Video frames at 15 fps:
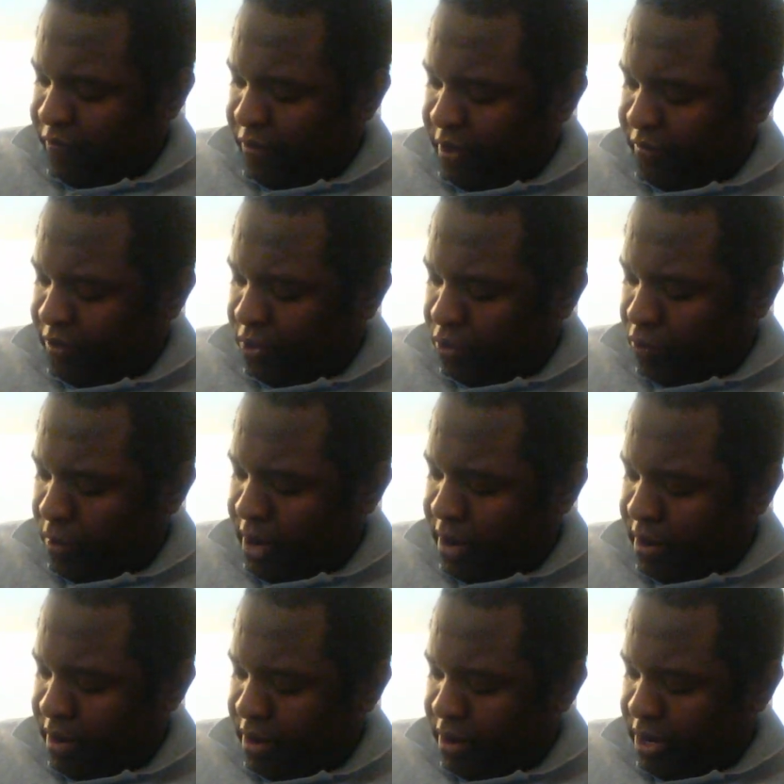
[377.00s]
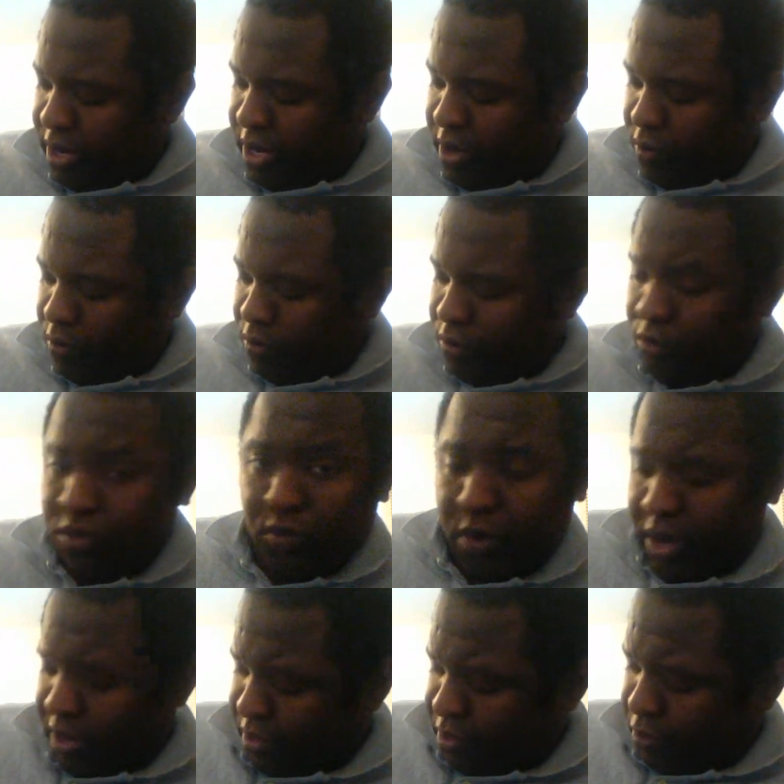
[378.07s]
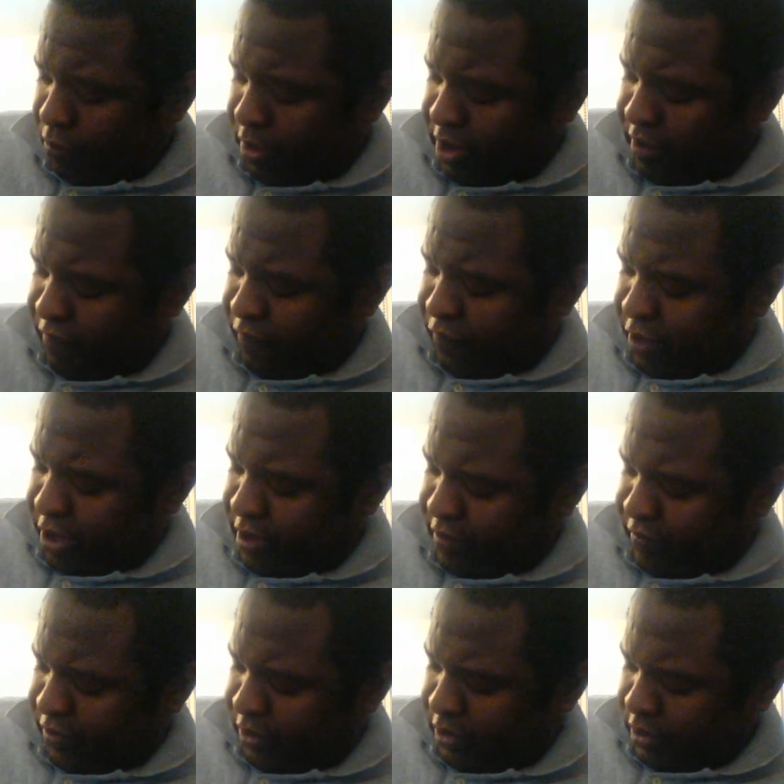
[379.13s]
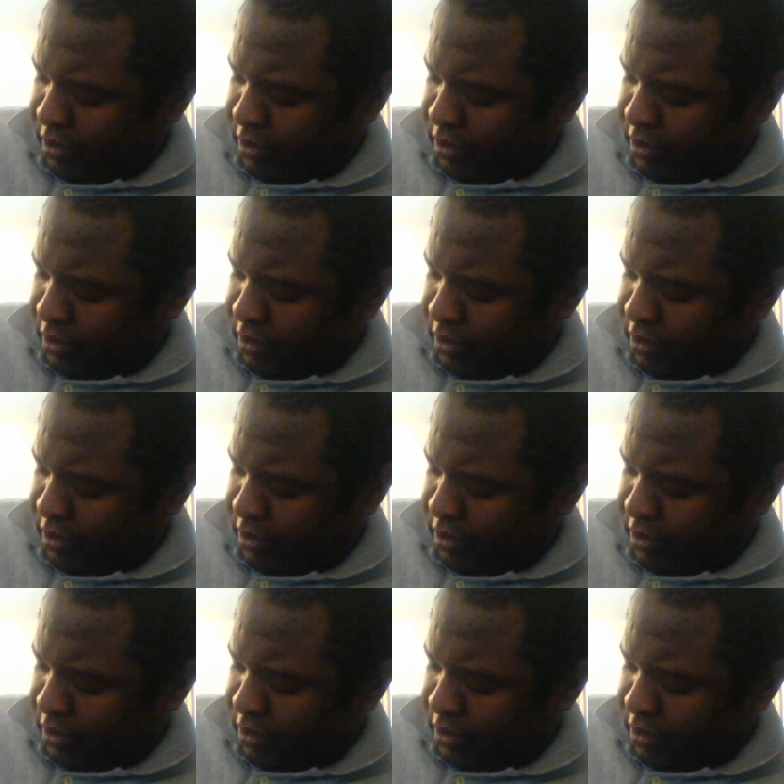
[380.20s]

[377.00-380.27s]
squared equals what? 3/5